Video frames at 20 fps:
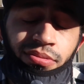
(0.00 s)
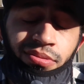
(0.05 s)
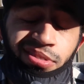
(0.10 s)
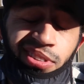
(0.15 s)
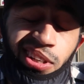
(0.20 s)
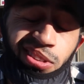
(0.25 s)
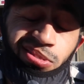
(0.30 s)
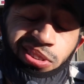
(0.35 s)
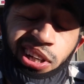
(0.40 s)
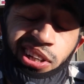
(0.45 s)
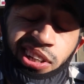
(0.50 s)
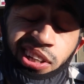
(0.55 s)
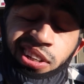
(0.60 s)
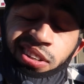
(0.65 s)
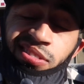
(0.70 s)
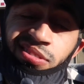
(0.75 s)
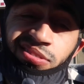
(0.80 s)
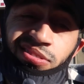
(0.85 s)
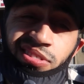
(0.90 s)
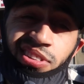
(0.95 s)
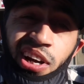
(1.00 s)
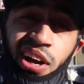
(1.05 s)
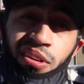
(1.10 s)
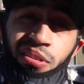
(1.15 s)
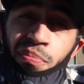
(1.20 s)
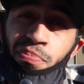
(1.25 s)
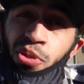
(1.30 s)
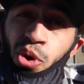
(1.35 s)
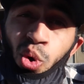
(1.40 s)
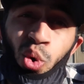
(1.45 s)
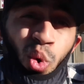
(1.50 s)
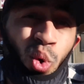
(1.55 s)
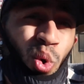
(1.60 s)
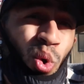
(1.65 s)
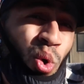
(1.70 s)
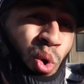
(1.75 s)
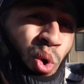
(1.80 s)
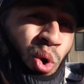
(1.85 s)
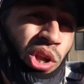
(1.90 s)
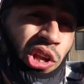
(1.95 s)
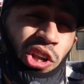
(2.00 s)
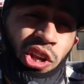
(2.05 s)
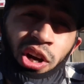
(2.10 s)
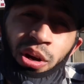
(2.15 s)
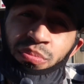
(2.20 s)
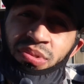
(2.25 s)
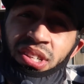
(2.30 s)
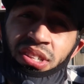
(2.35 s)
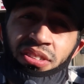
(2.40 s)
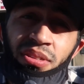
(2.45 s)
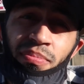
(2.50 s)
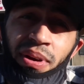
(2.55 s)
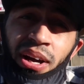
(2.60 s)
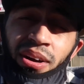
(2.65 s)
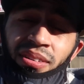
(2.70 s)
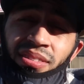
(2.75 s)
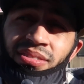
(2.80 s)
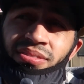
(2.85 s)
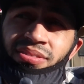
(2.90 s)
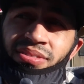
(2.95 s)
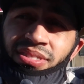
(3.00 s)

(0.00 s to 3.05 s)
That's what I did. I ripped the whole alarm system out.